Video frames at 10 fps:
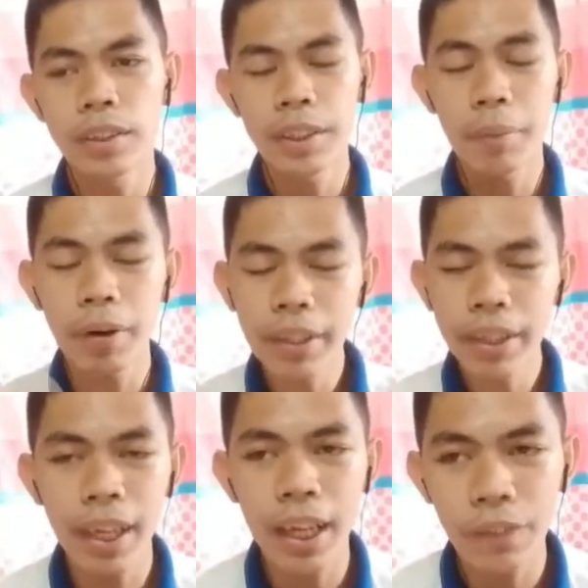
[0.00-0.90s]
the
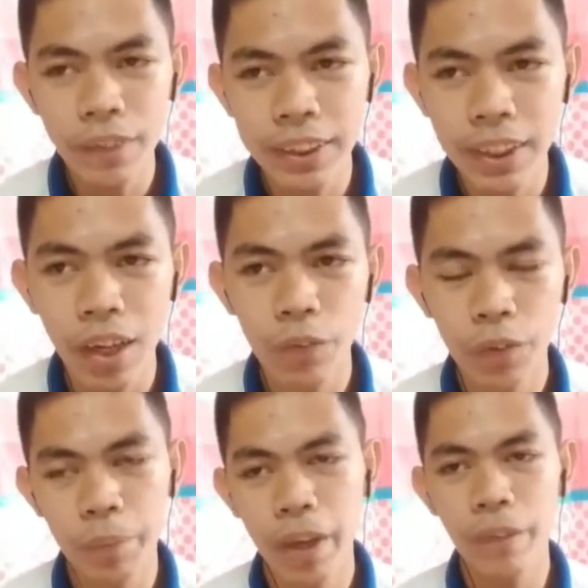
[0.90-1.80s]
marine life
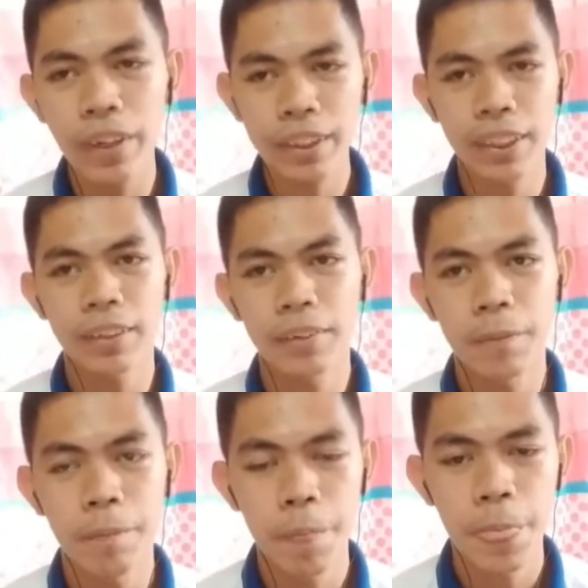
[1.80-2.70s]
itself would be affected,
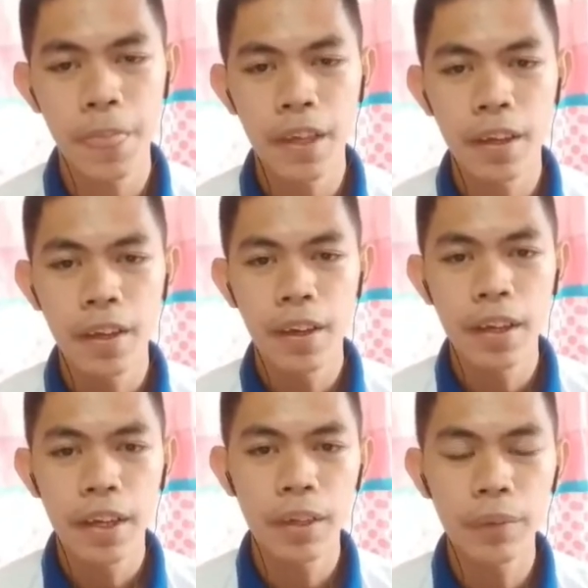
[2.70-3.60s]

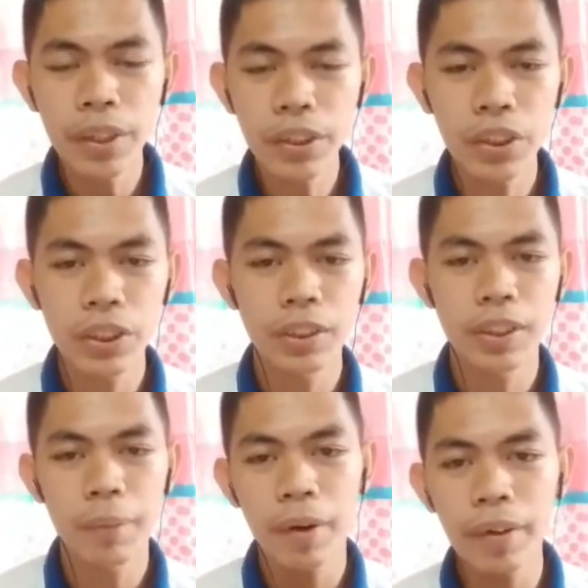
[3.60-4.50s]
in which
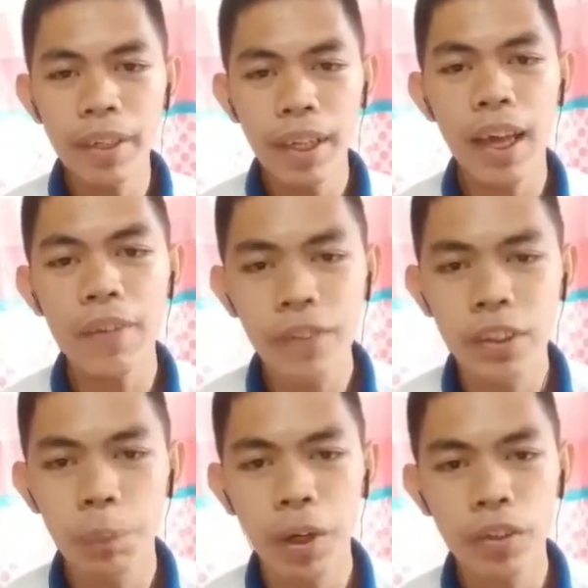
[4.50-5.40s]
the marine life
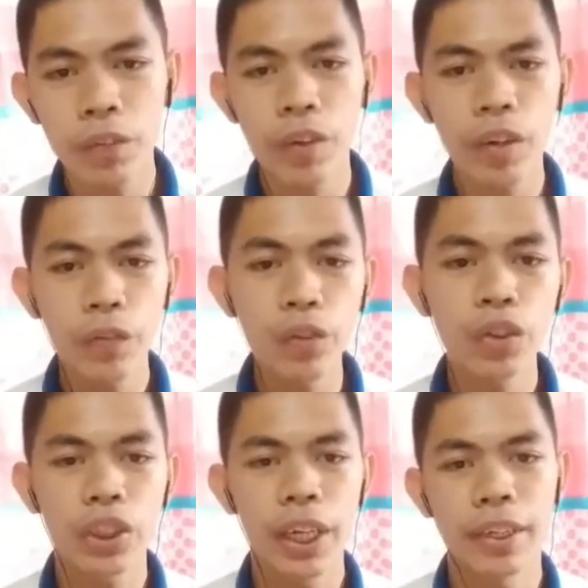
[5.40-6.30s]
is part of our
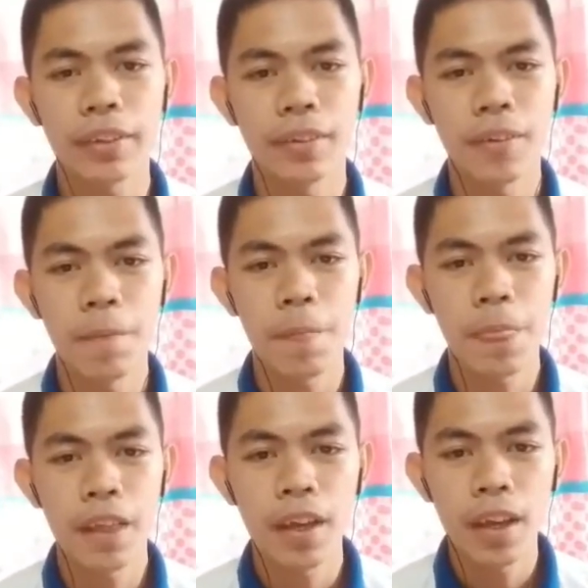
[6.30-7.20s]
food chain.
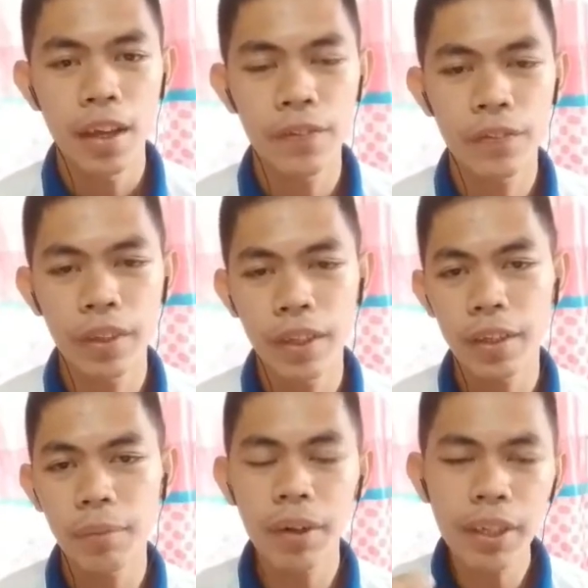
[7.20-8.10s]
If
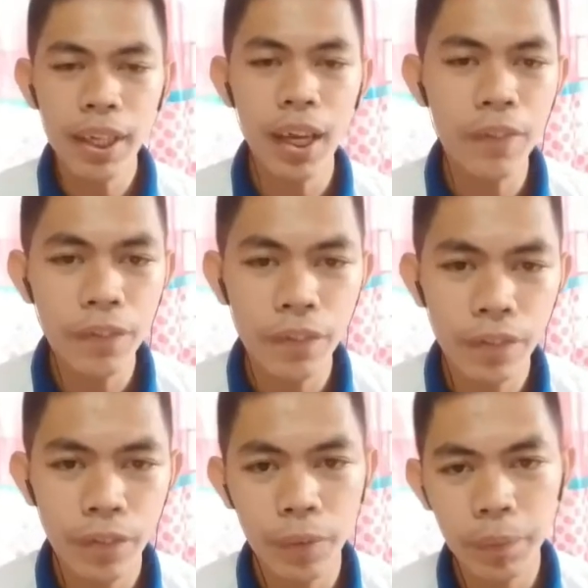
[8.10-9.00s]
the marine life
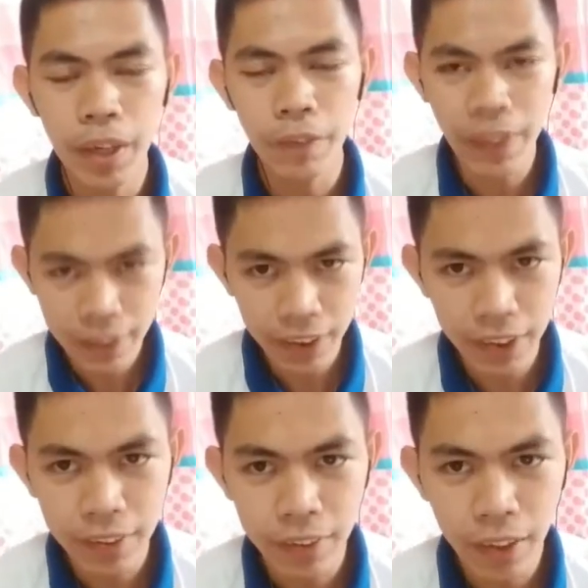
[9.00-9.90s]
will be
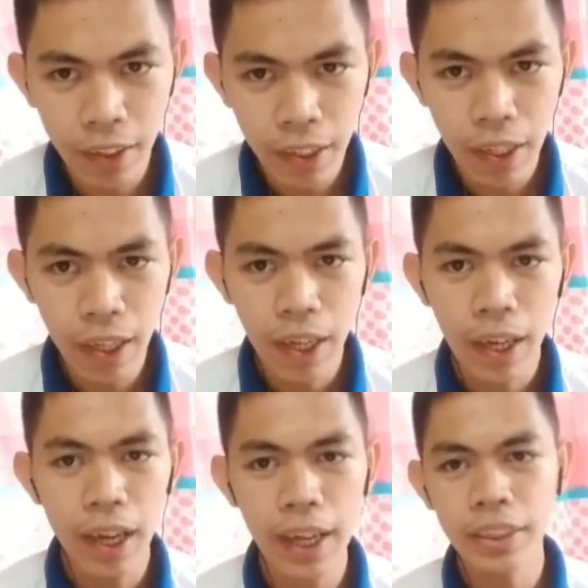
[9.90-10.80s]
affected,
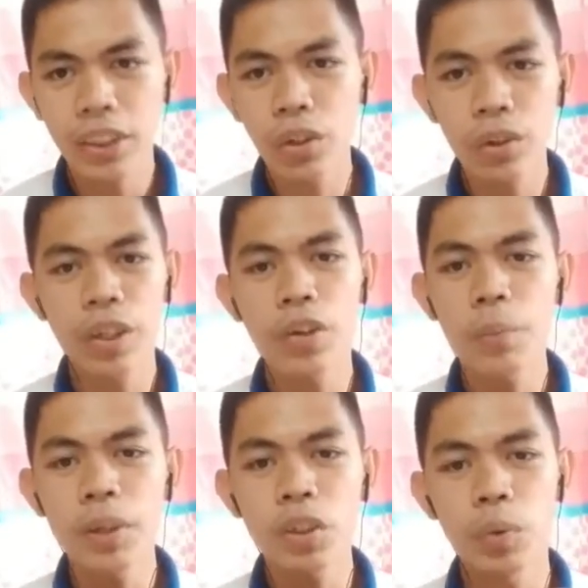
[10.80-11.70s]
and so the
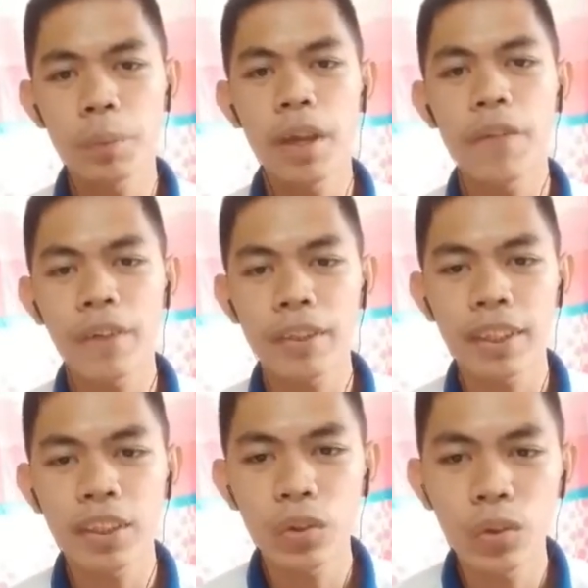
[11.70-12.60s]
humans will be
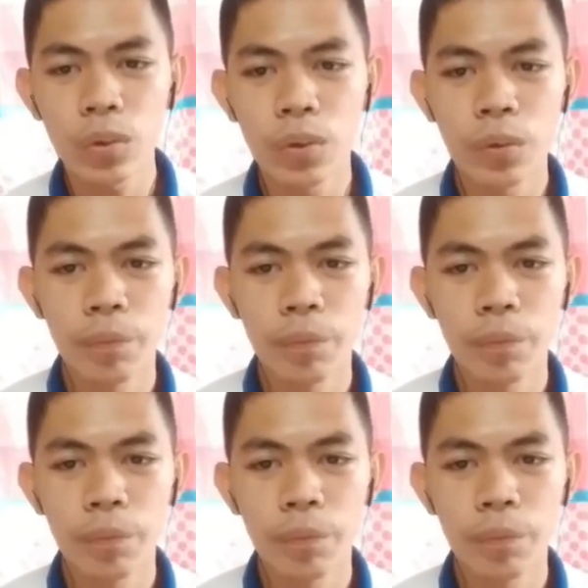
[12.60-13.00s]
affected too.